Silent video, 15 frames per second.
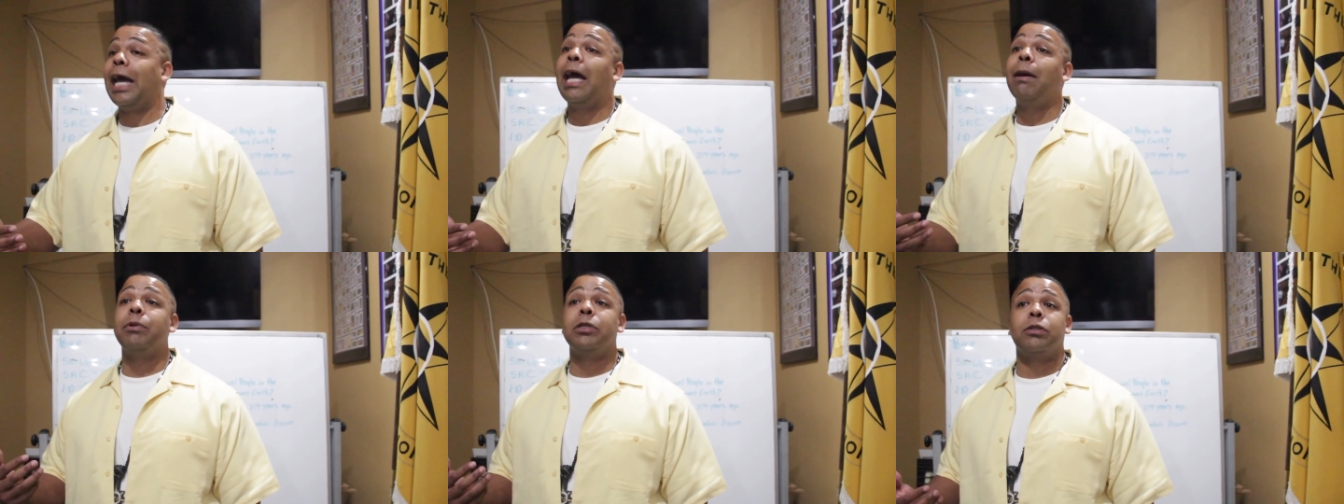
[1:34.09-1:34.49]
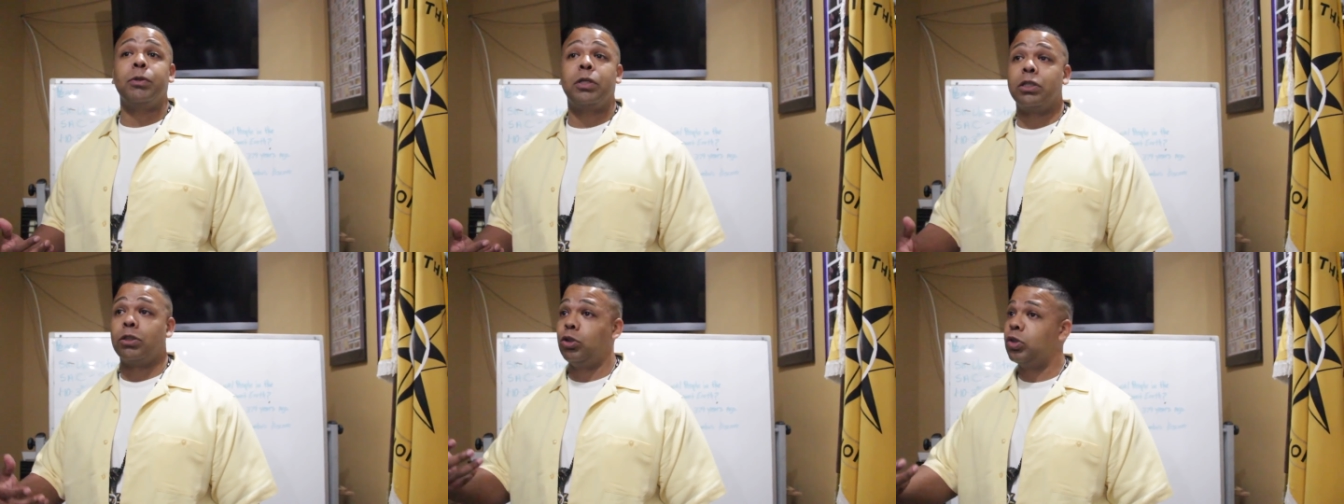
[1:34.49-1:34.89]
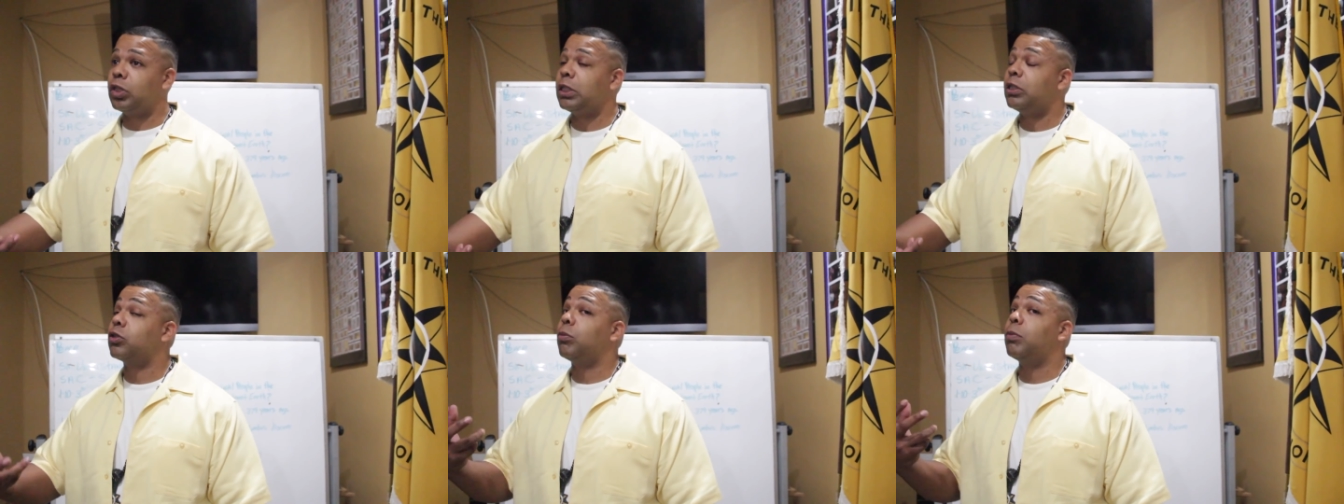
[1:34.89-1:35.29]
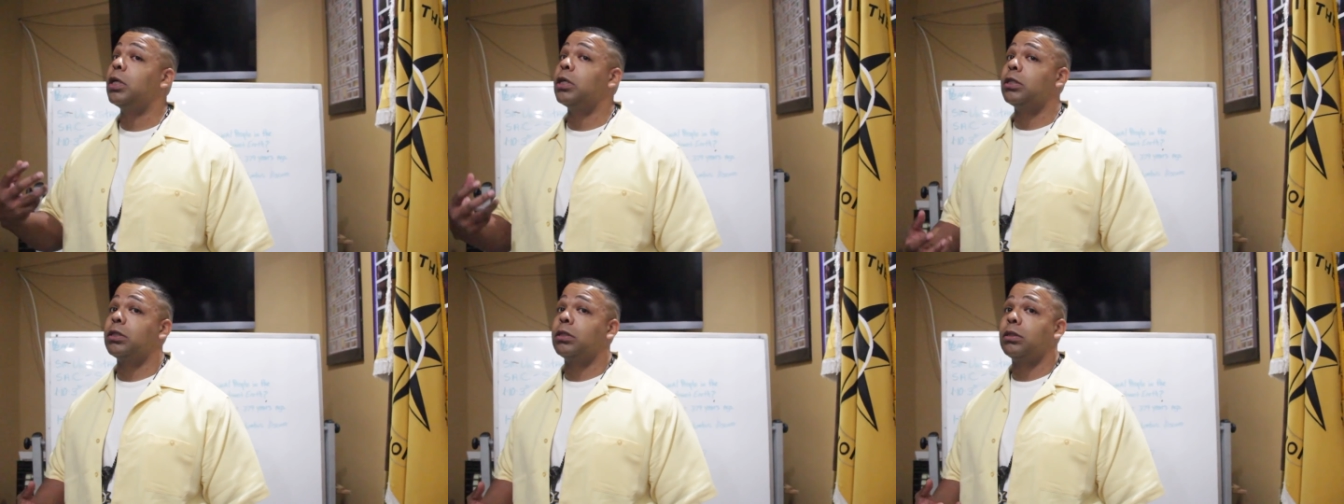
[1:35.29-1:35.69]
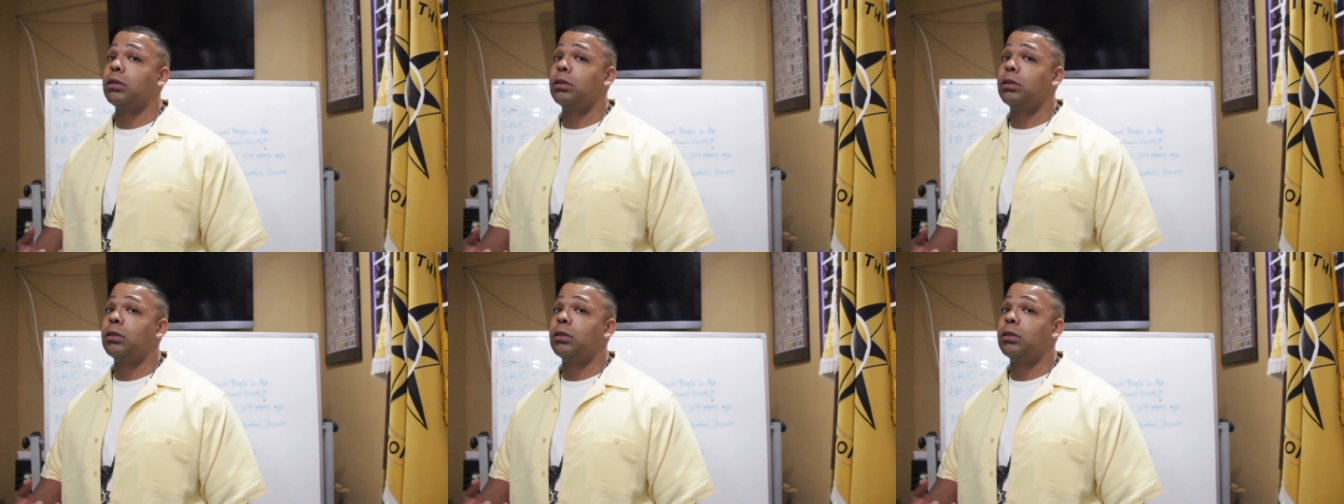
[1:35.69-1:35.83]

It happens because you see so much.